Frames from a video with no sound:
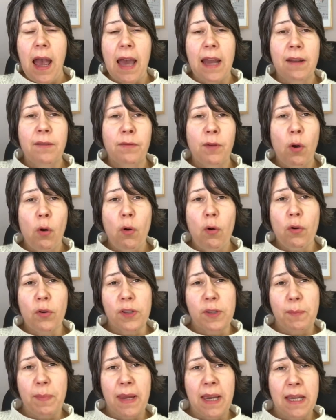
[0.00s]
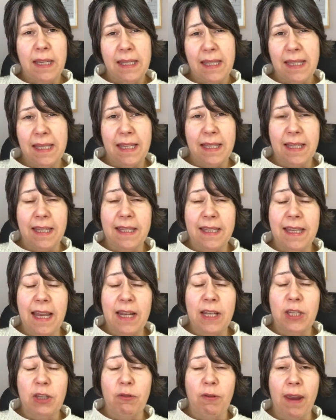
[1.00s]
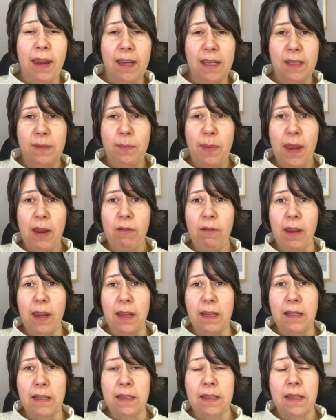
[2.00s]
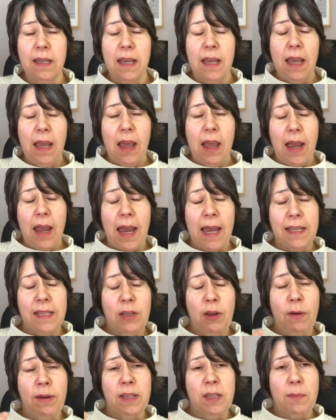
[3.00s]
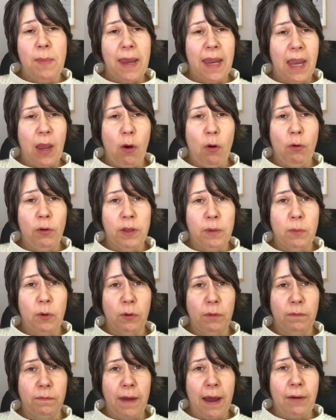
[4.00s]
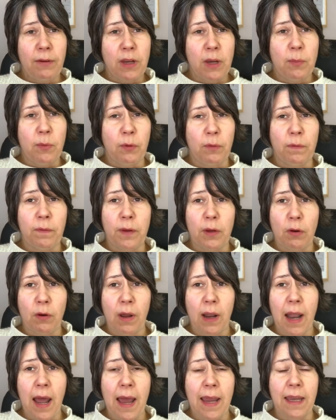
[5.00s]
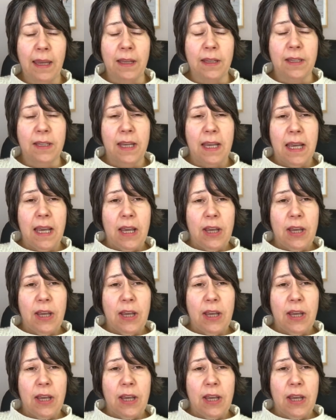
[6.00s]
And of course, because this is a sensory experience, that's going to make it all the more valuable for your client.